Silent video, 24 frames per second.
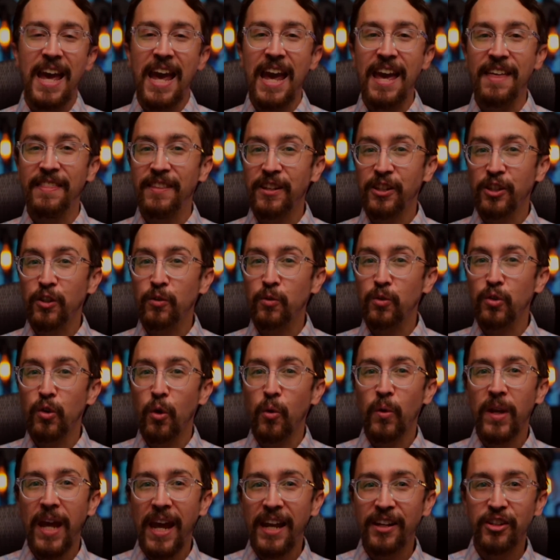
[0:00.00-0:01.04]
and then you
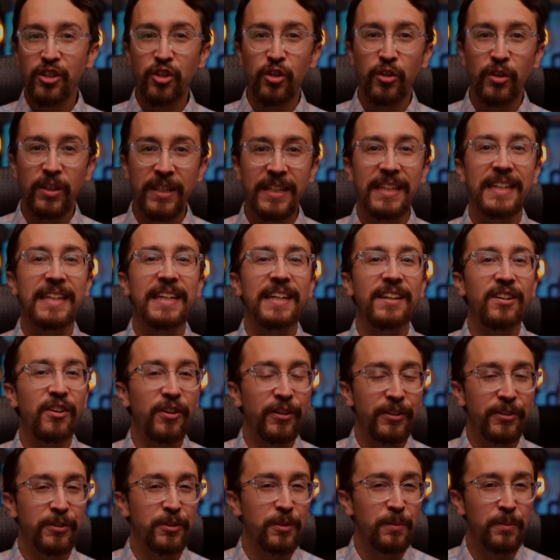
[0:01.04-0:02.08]
don't actually get
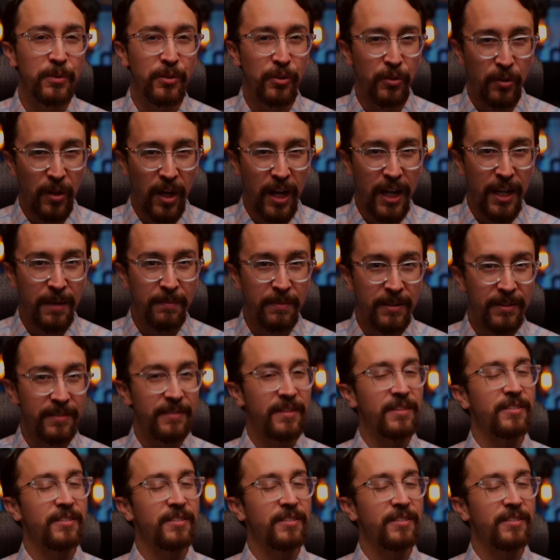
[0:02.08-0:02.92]
unsubscribed.